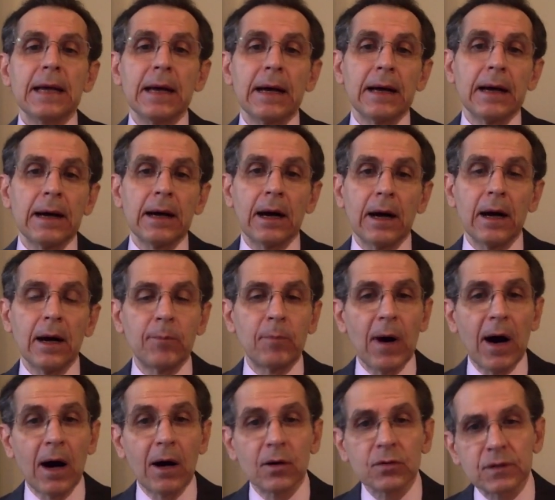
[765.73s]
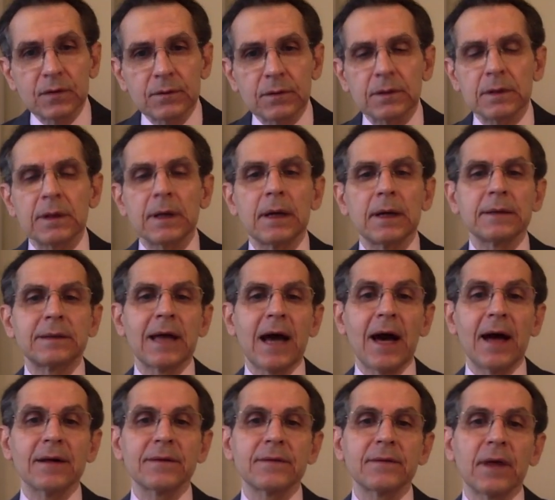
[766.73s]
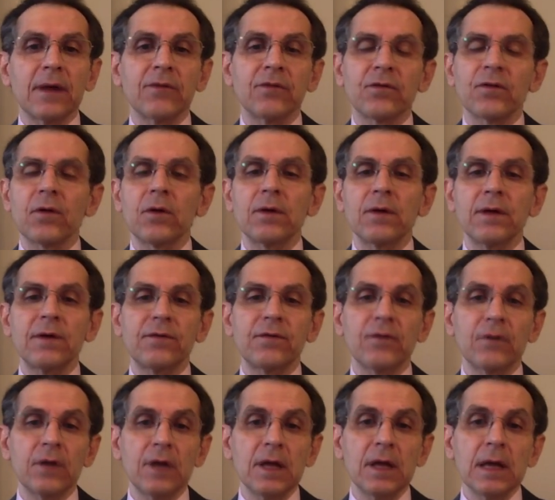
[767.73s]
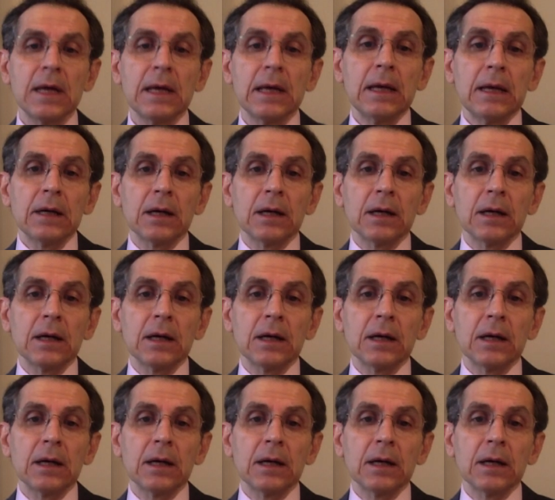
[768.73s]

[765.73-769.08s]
uh, about uh, that and 33